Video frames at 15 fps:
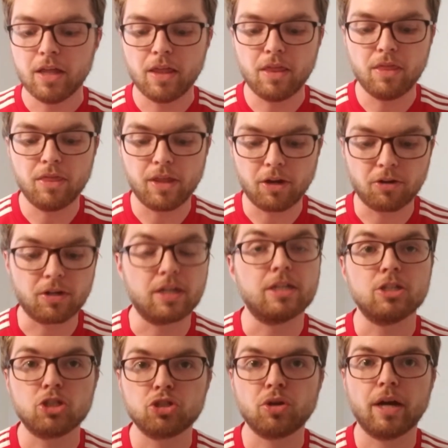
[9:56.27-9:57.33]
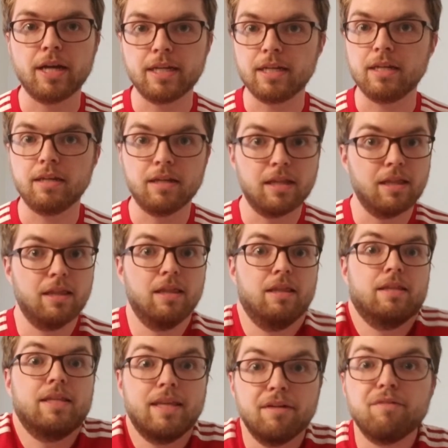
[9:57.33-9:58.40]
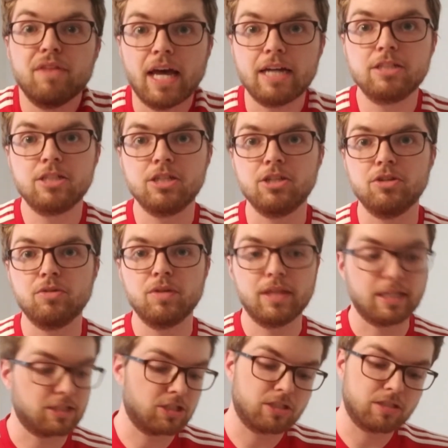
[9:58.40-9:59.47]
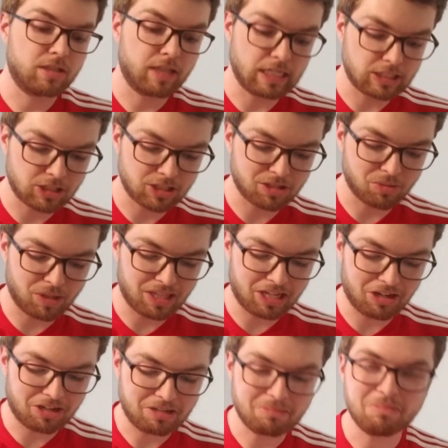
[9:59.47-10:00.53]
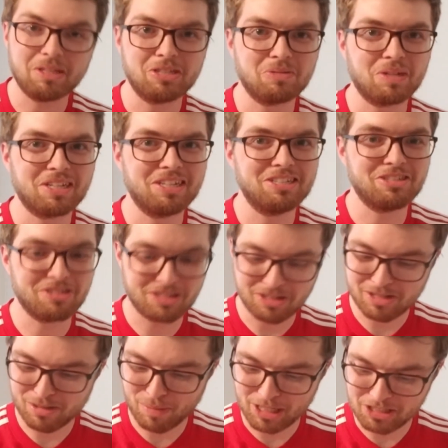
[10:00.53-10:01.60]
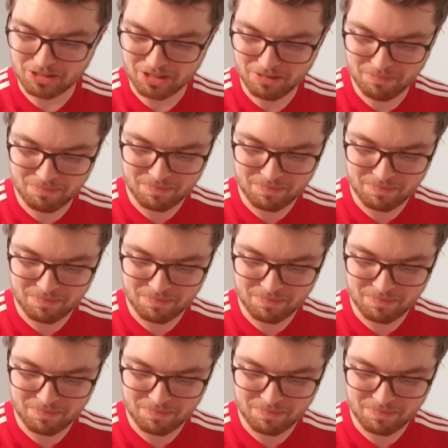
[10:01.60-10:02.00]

they're gonna try and give that to you. That's just the way they are. That's why kids are so special.